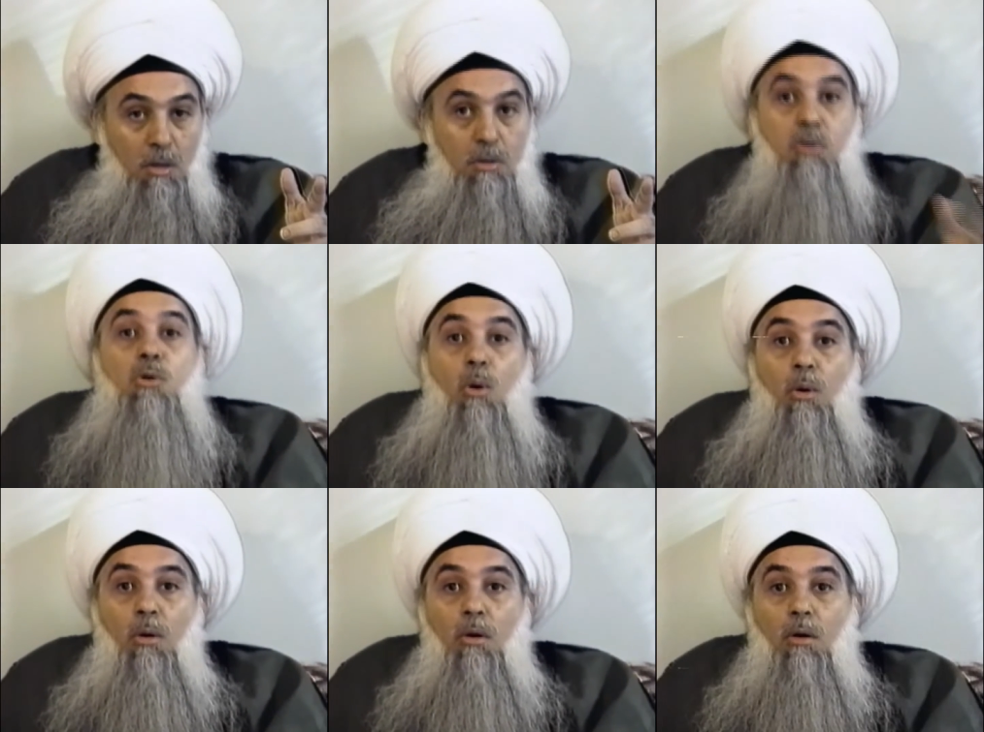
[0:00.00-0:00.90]

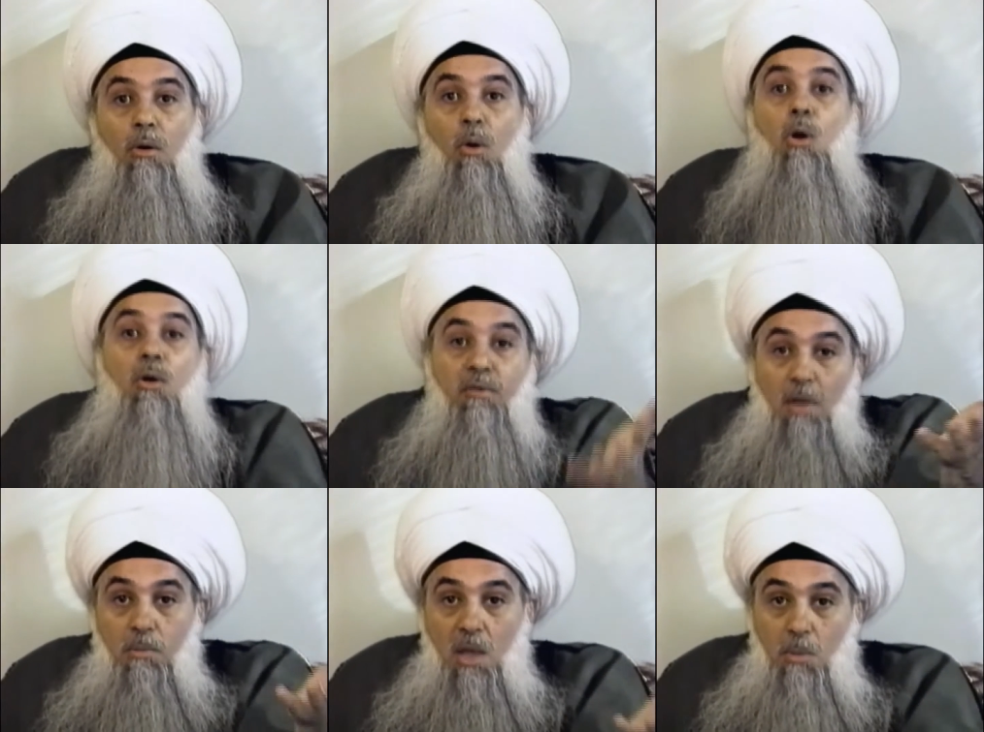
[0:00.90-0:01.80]
So, all of
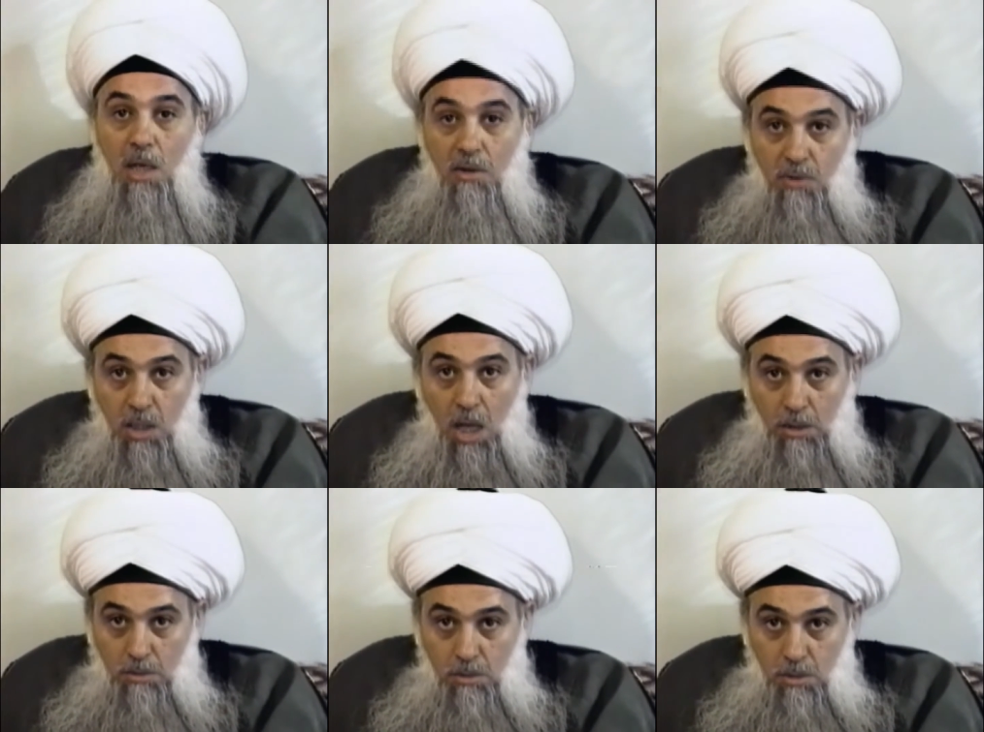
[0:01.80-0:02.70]
them, they believe in
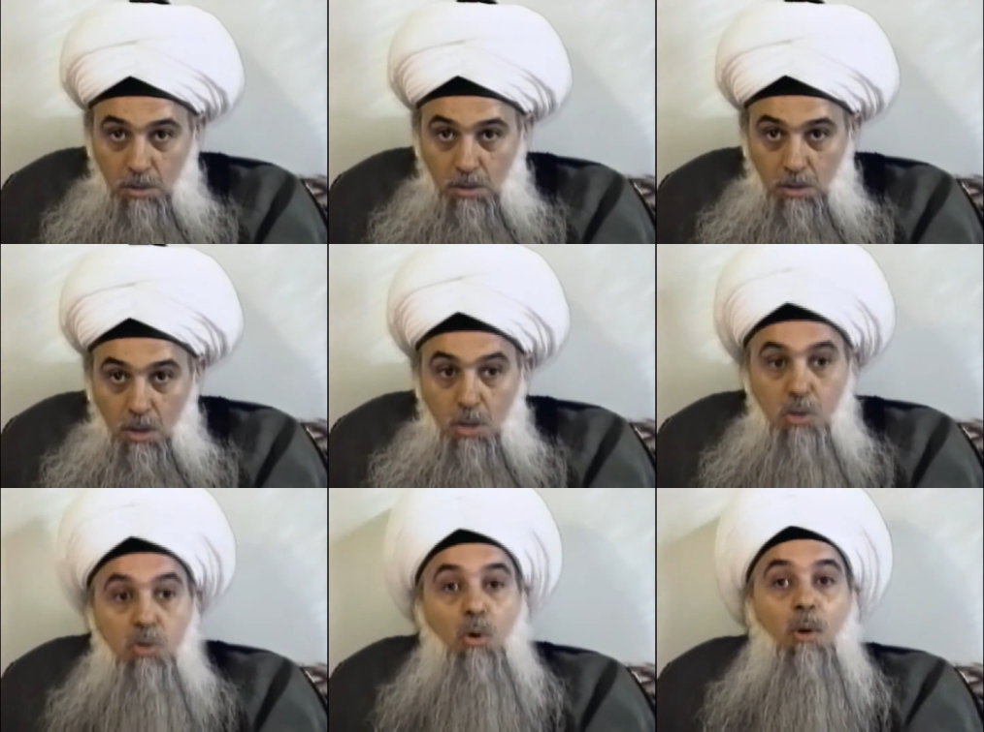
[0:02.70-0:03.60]
God.
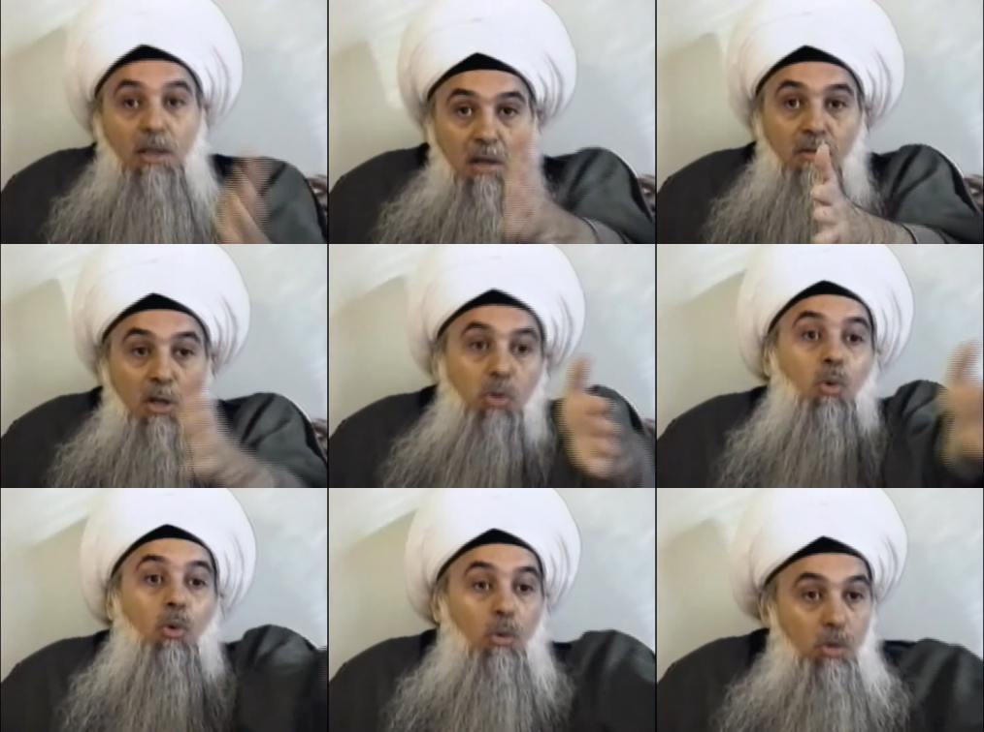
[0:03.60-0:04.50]
So whatever
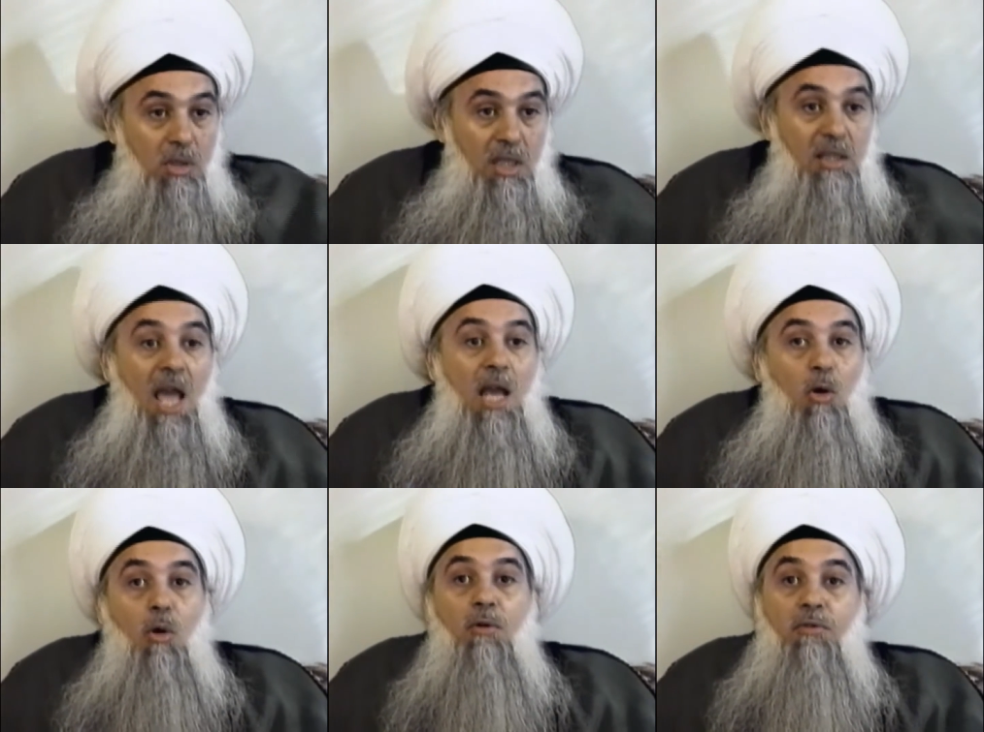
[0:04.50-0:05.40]
you take
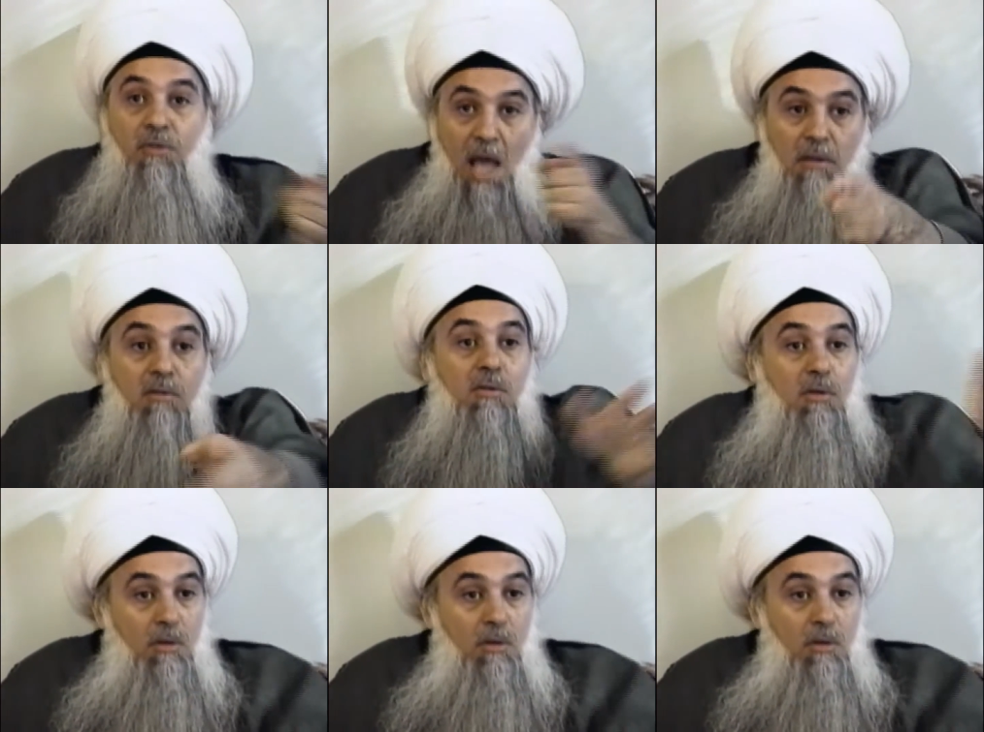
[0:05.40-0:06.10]
of that